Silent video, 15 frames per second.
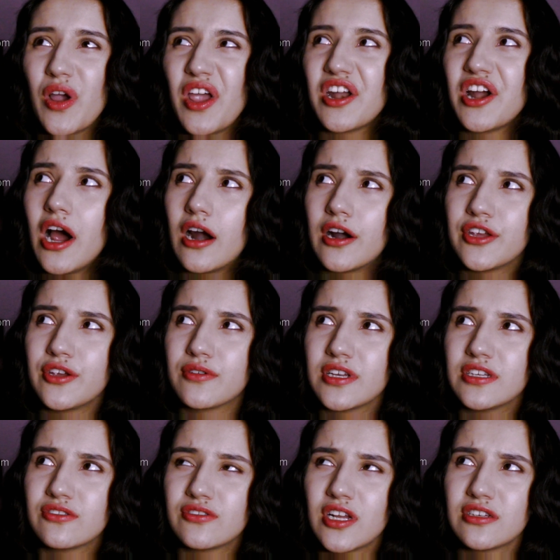Where are your
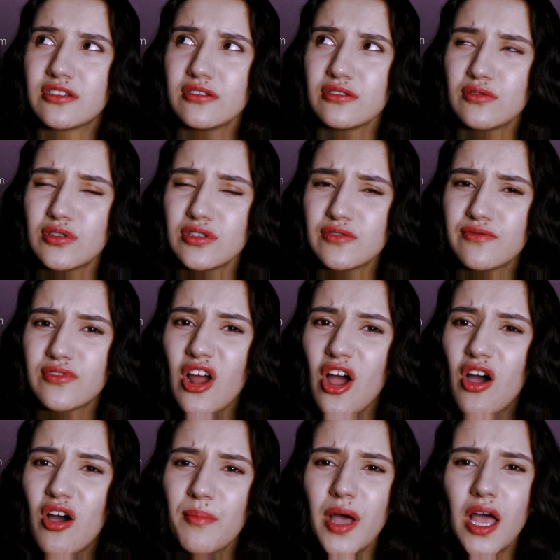international students
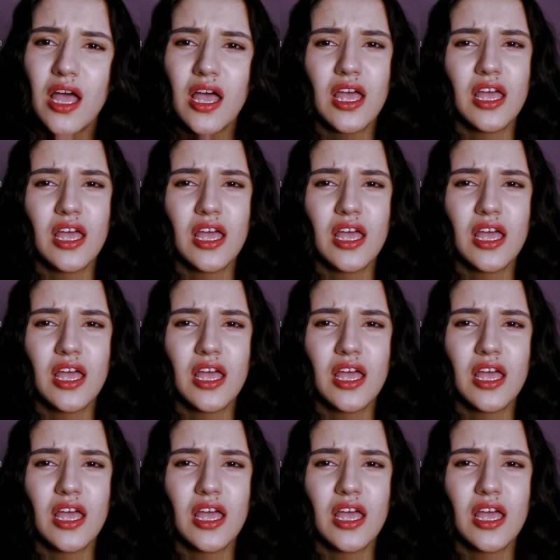from?